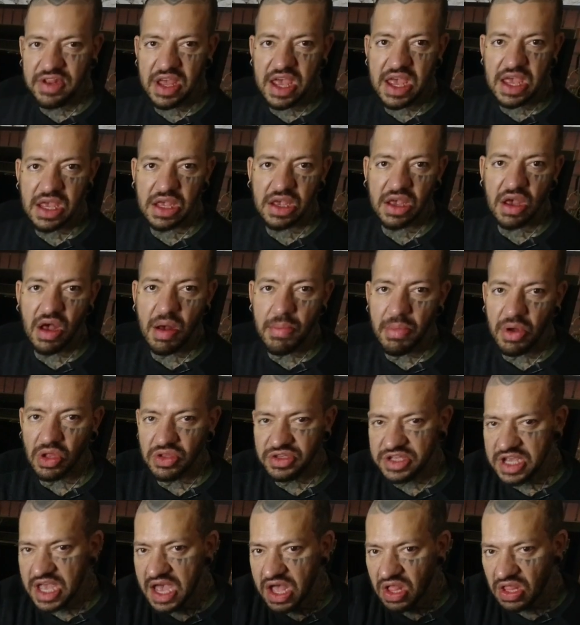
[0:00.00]
take a
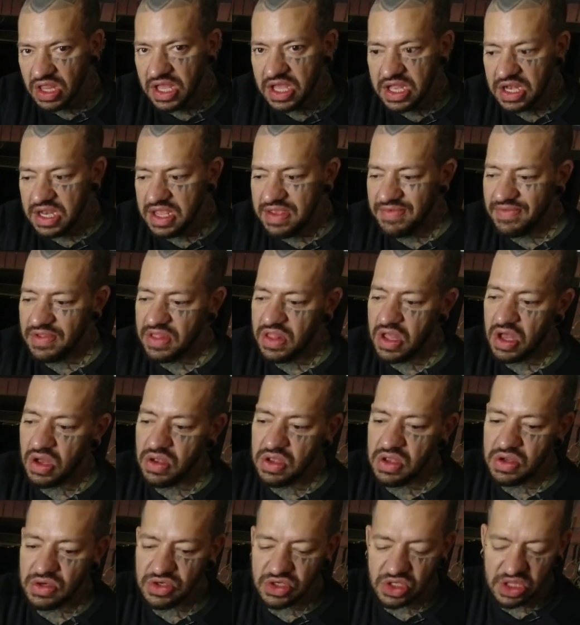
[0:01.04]
multi-outlet, even though
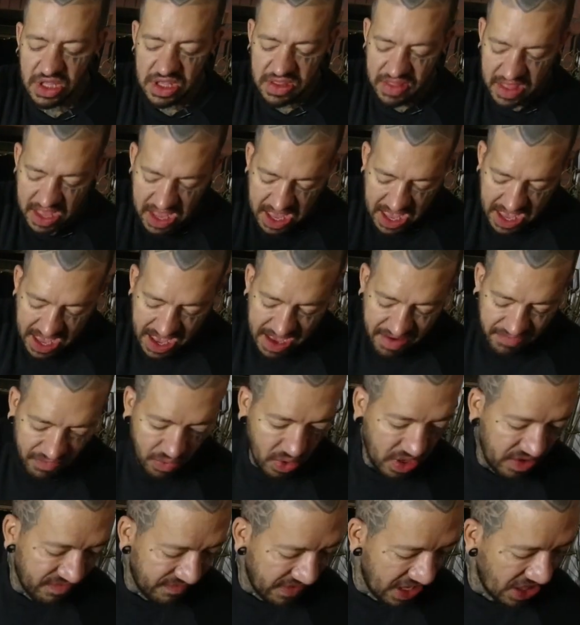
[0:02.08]
usually they have
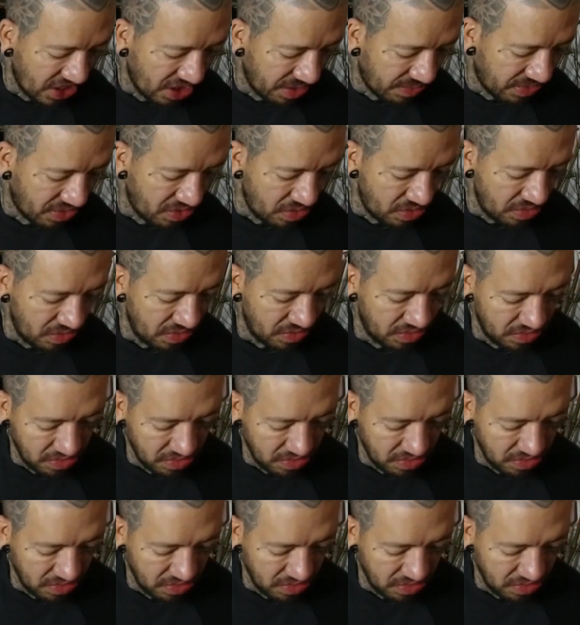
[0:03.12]
one available.